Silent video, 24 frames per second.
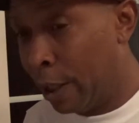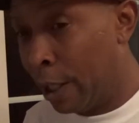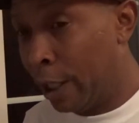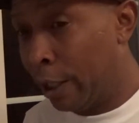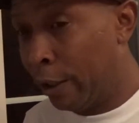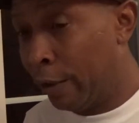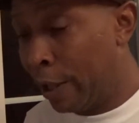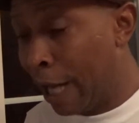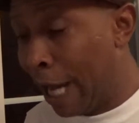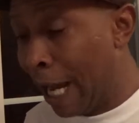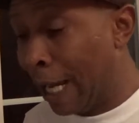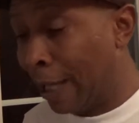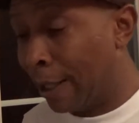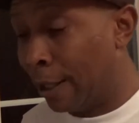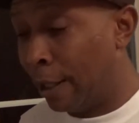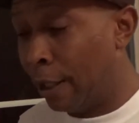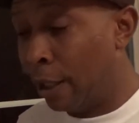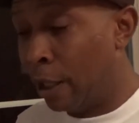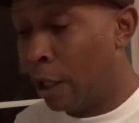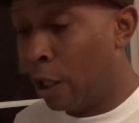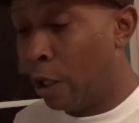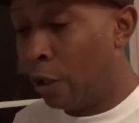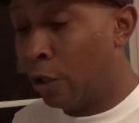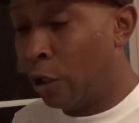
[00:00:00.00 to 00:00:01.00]
Exactly.
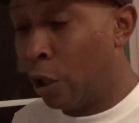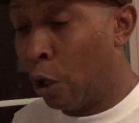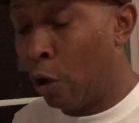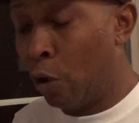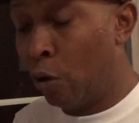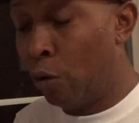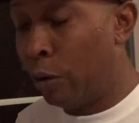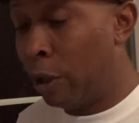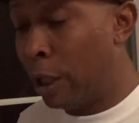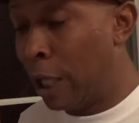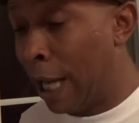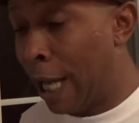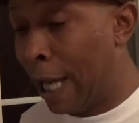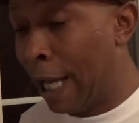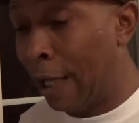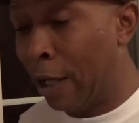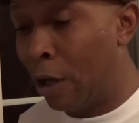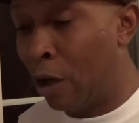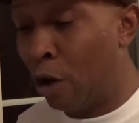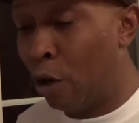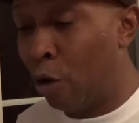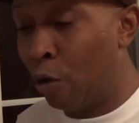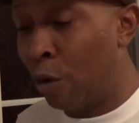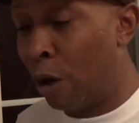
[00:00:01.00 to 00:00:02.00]
So there
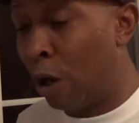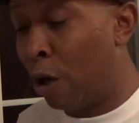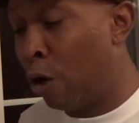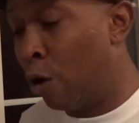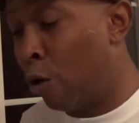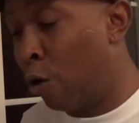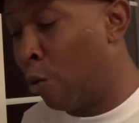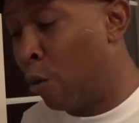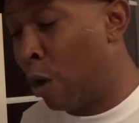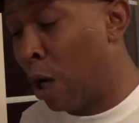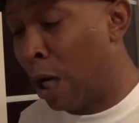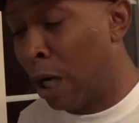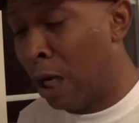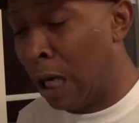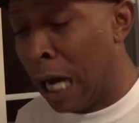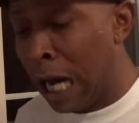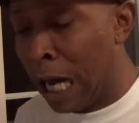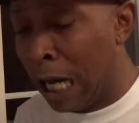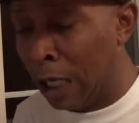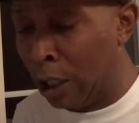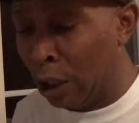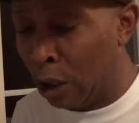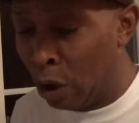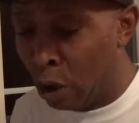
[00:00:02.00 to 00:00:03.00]
go, oh, well,
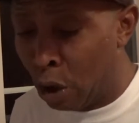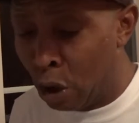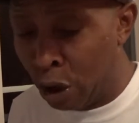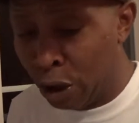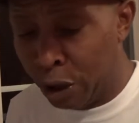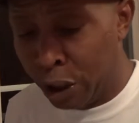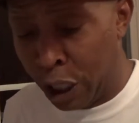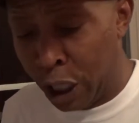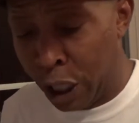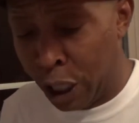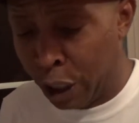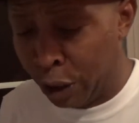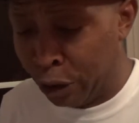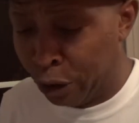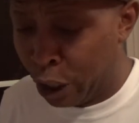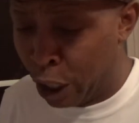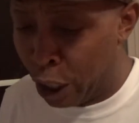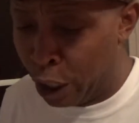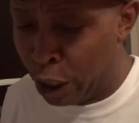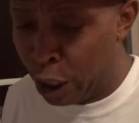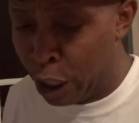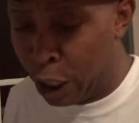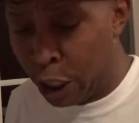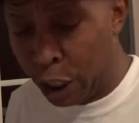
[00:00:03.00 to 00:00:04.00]
our laws here
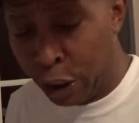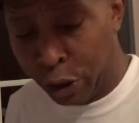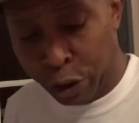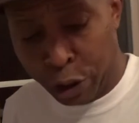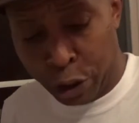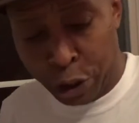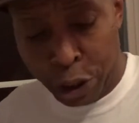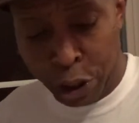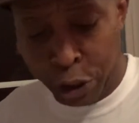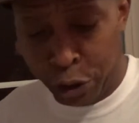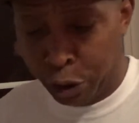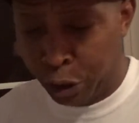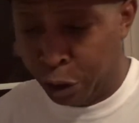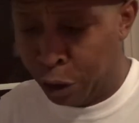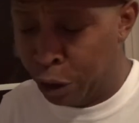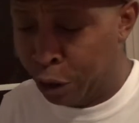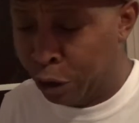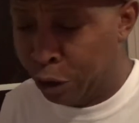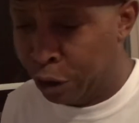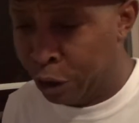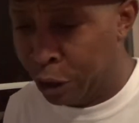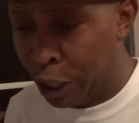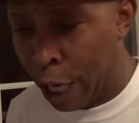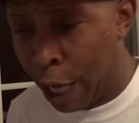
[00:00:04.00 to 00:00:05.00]
say this and this and
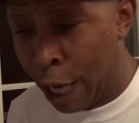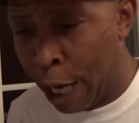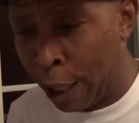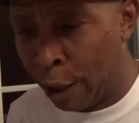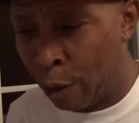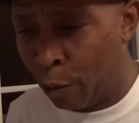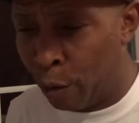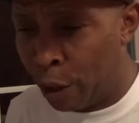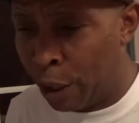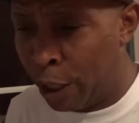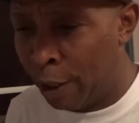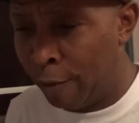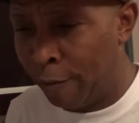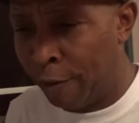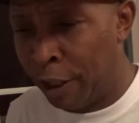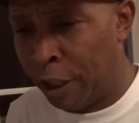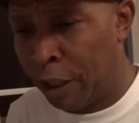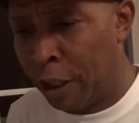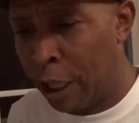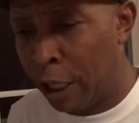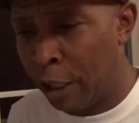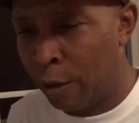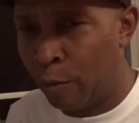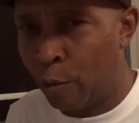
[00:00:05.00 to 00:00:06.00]
this and that, or whatever the
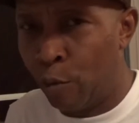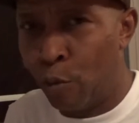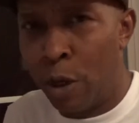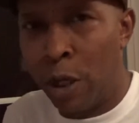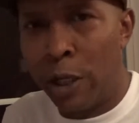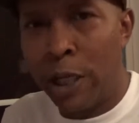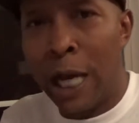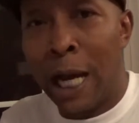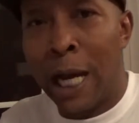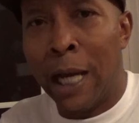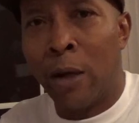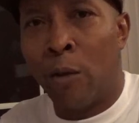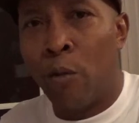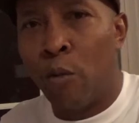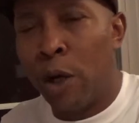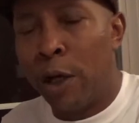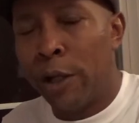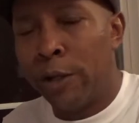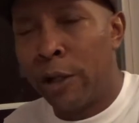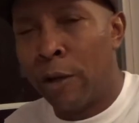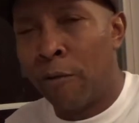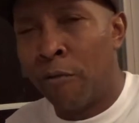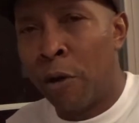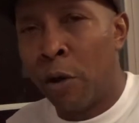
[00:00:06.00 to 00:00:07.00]
case may be. Well, y'all the
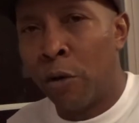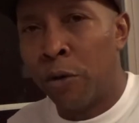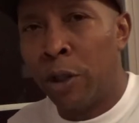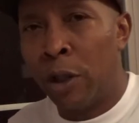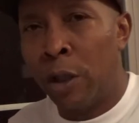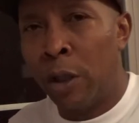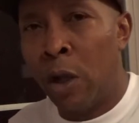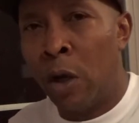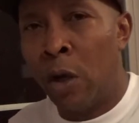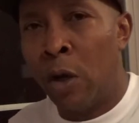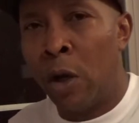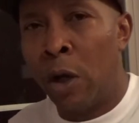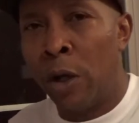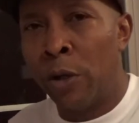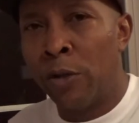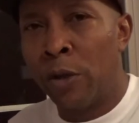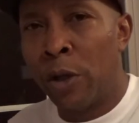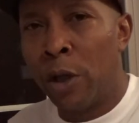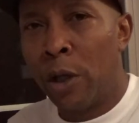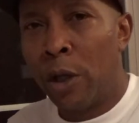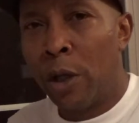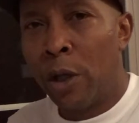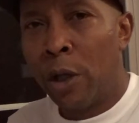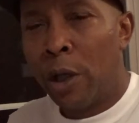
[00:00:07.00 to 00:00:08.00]
ones that wrote the laws.
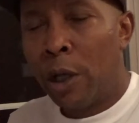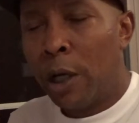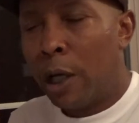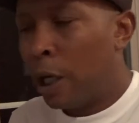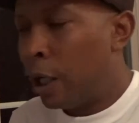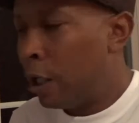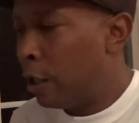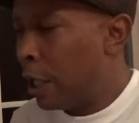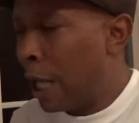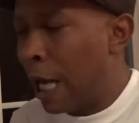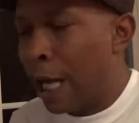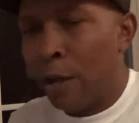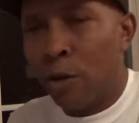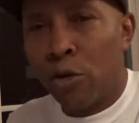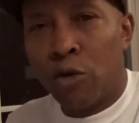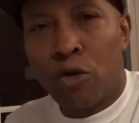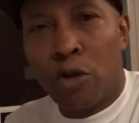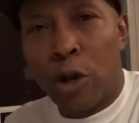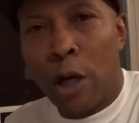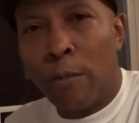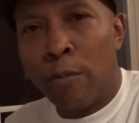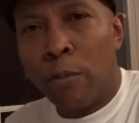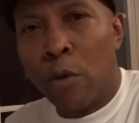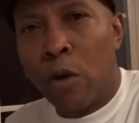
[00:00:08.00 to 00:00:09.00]
And Donald
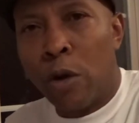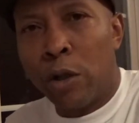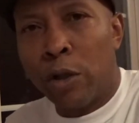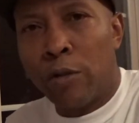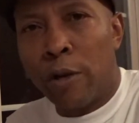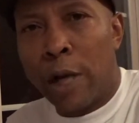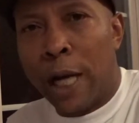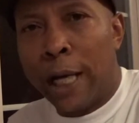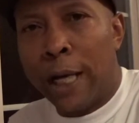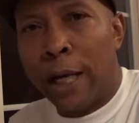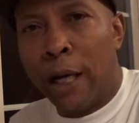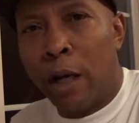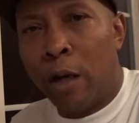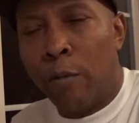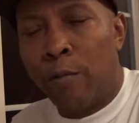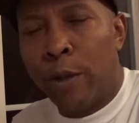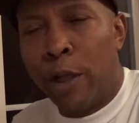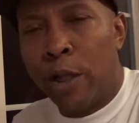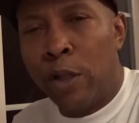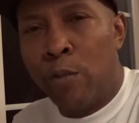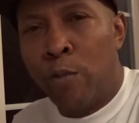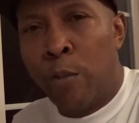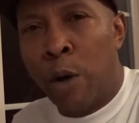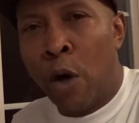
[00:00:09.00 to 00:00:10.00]
Trump going to try to help
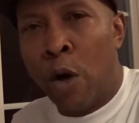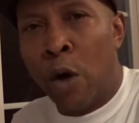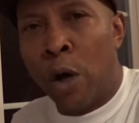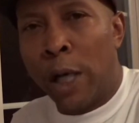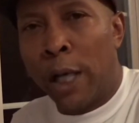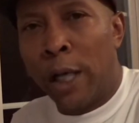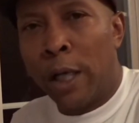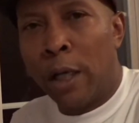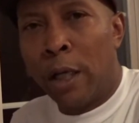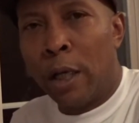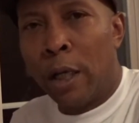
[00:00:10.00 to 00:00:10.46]
his boy.